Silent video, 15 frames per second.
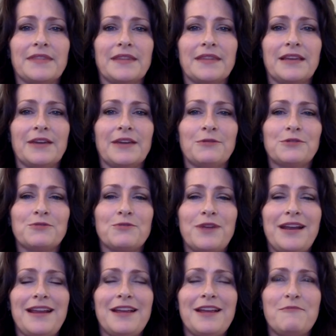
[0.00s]
i was
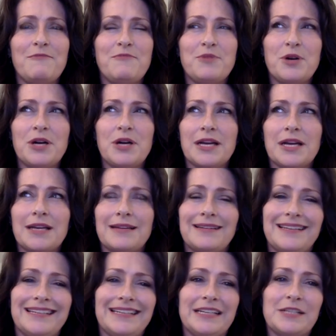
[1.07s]
reading a book
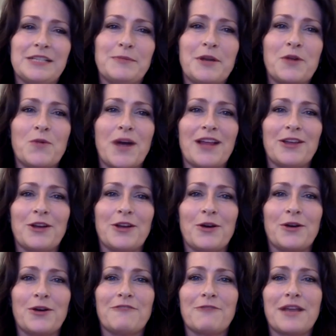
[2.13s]
uh, it's been a while ago
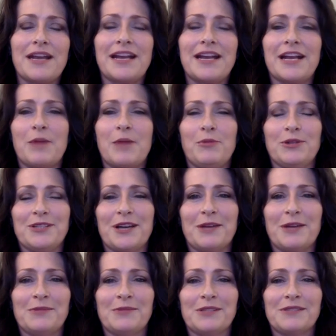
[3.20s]
and i've read it a couple
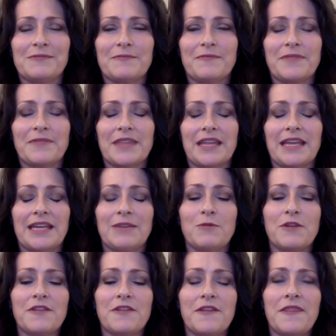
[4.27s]
times and
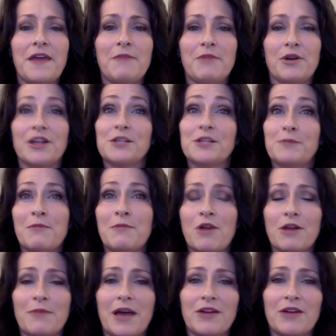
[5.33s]
within that book it's by
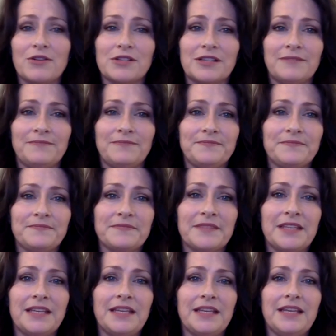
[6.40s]
mark batterson
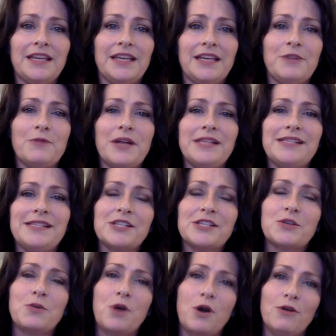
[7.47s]
he reads this
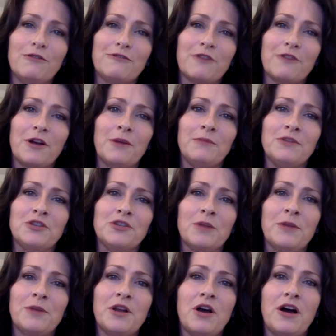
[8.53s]
quote from
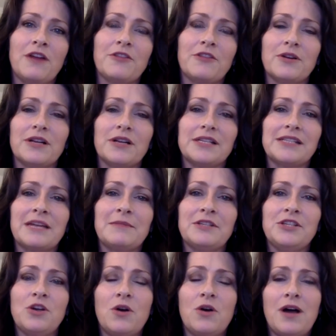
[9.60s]
german author his name
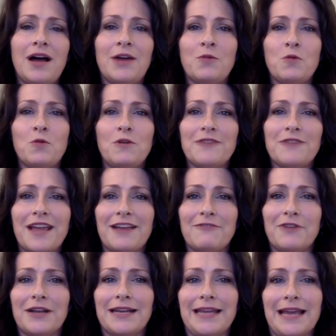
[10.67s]
is johann wolfgang
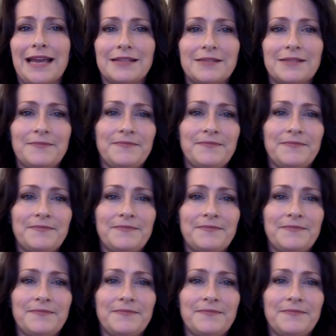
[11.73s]
von goethe